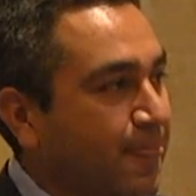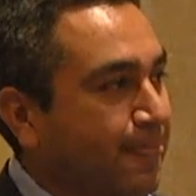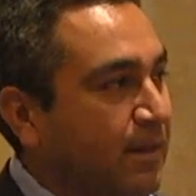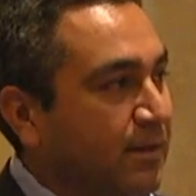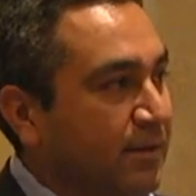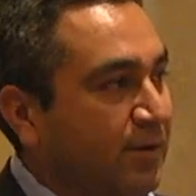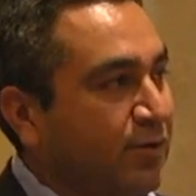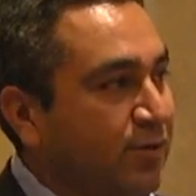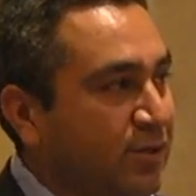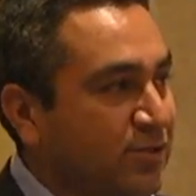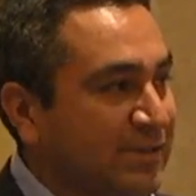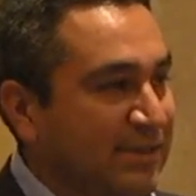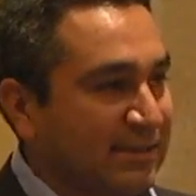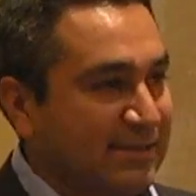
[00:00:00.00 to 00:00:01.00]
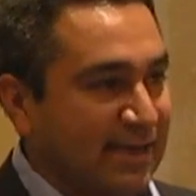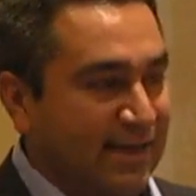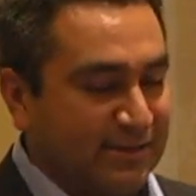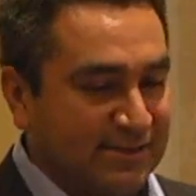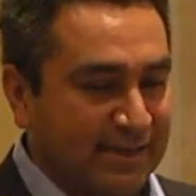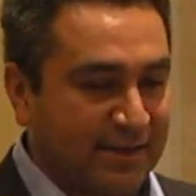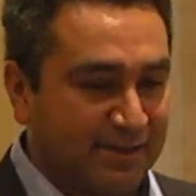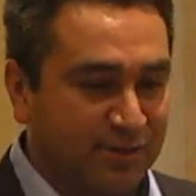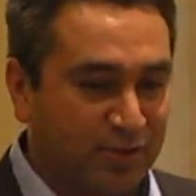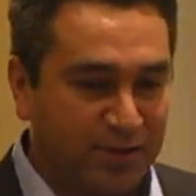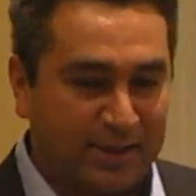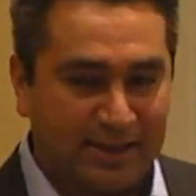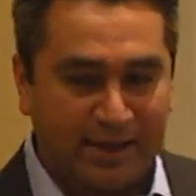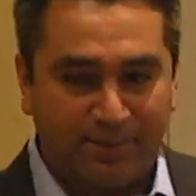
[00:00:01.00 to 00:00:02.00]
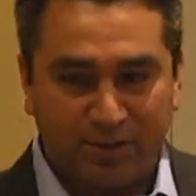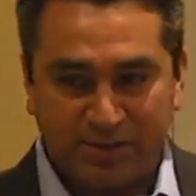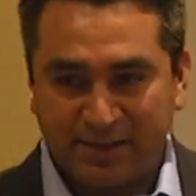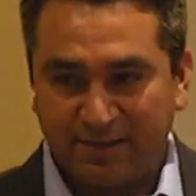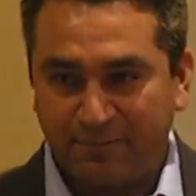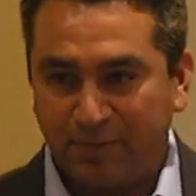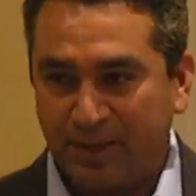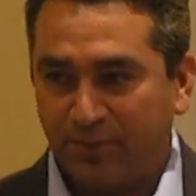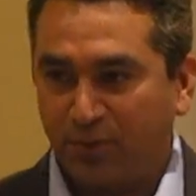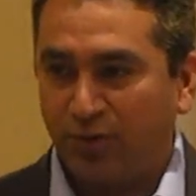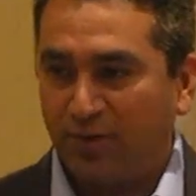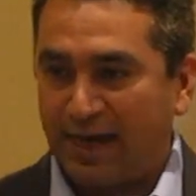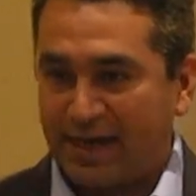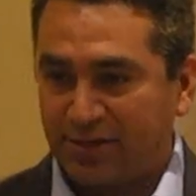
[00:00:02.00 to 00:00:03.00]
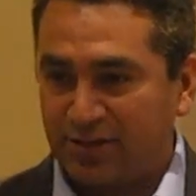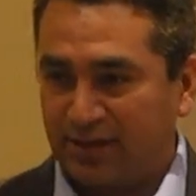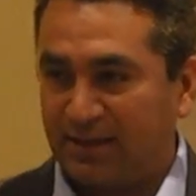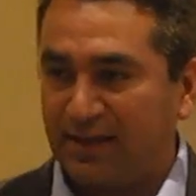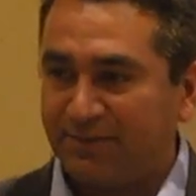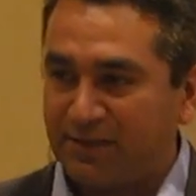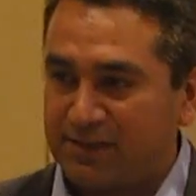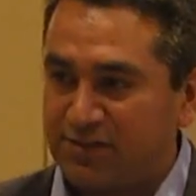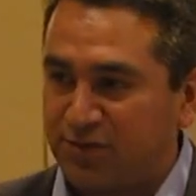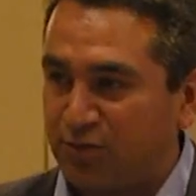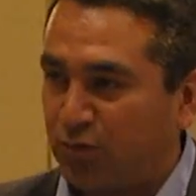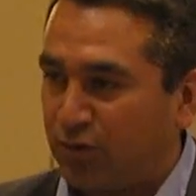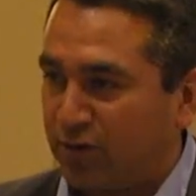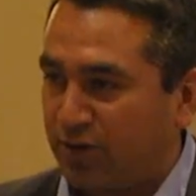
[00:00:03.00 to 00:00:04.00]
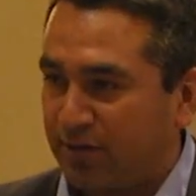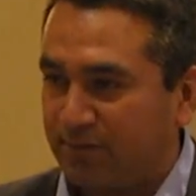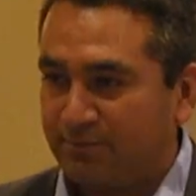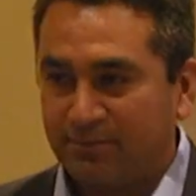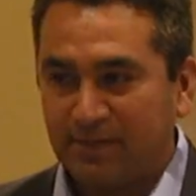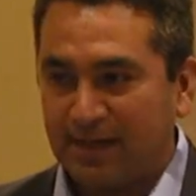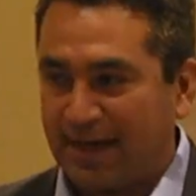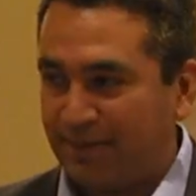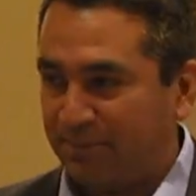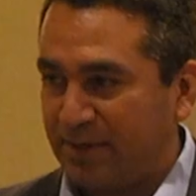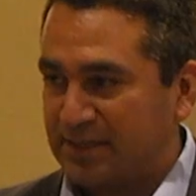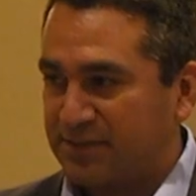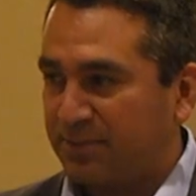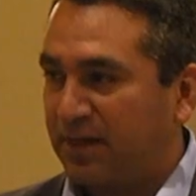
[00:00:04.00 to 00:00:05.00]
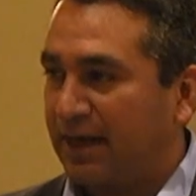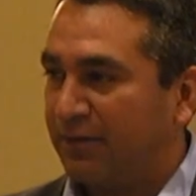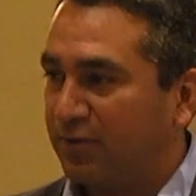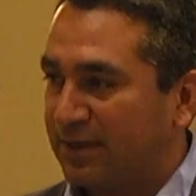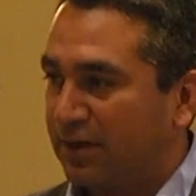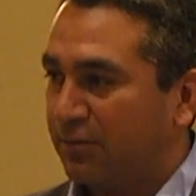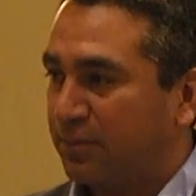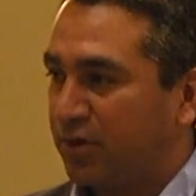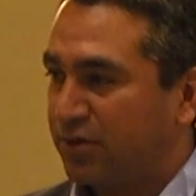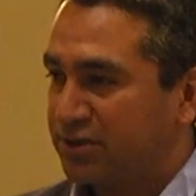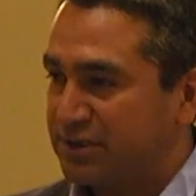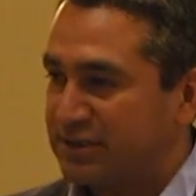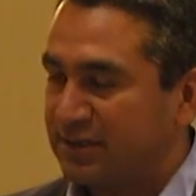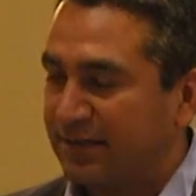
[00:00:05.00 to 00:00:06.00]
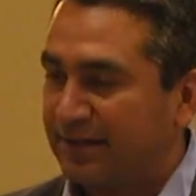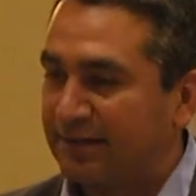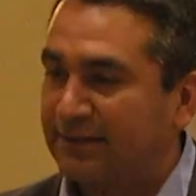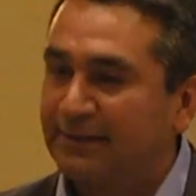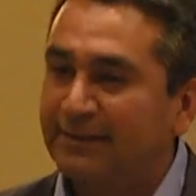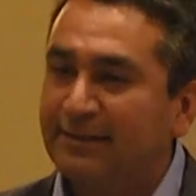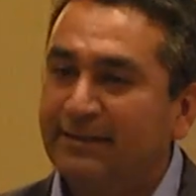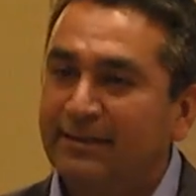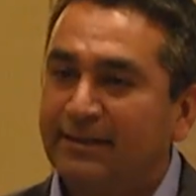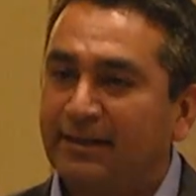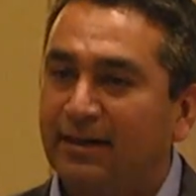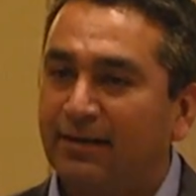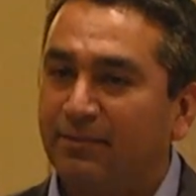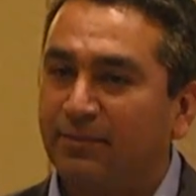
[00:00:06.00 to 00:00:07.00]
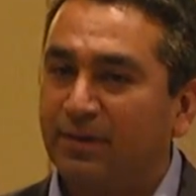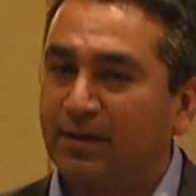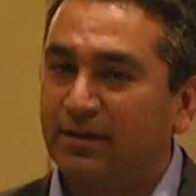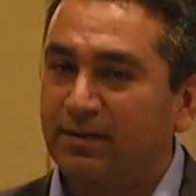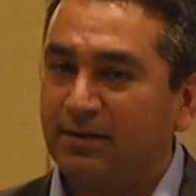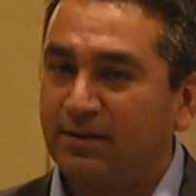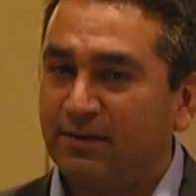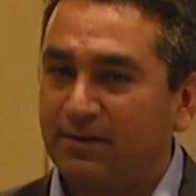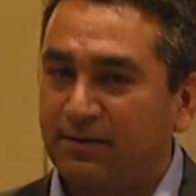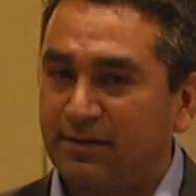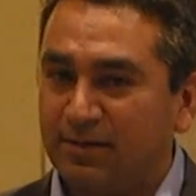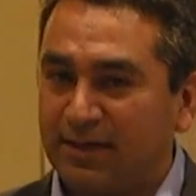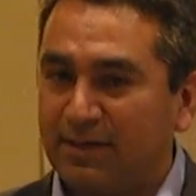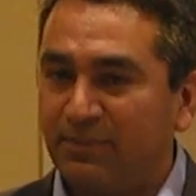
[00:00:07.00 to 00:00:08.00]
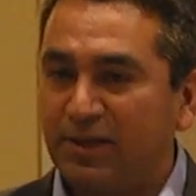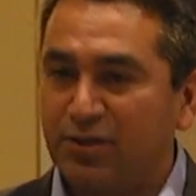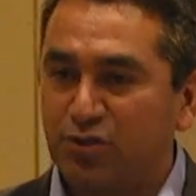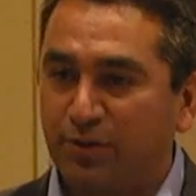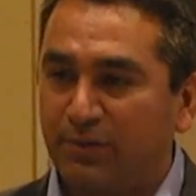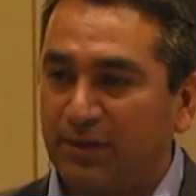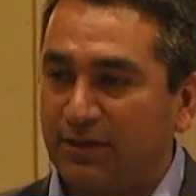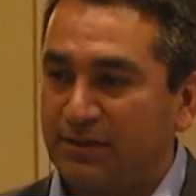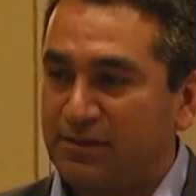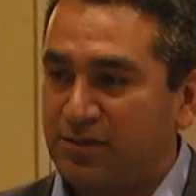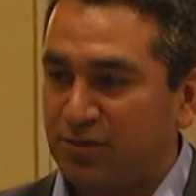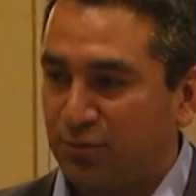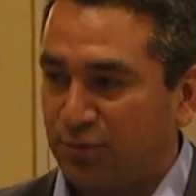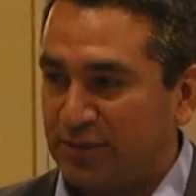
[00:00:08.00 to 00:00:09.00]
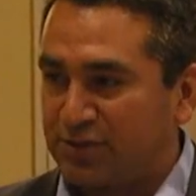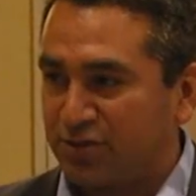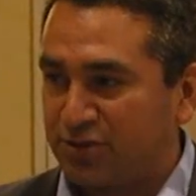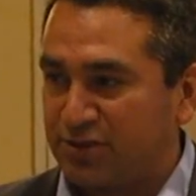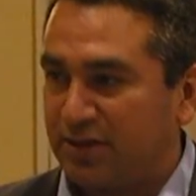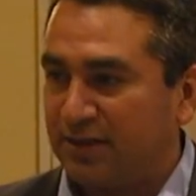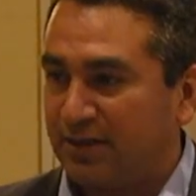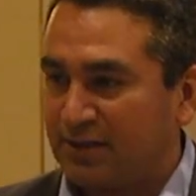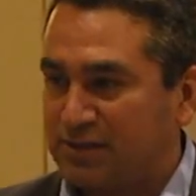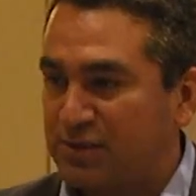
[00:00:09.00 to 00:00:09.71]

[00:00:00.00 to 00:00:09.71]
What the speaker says: Another interesting stat is that 39% of people who actually left the store at Best Buy without purchasing um, can be attributed to research done on a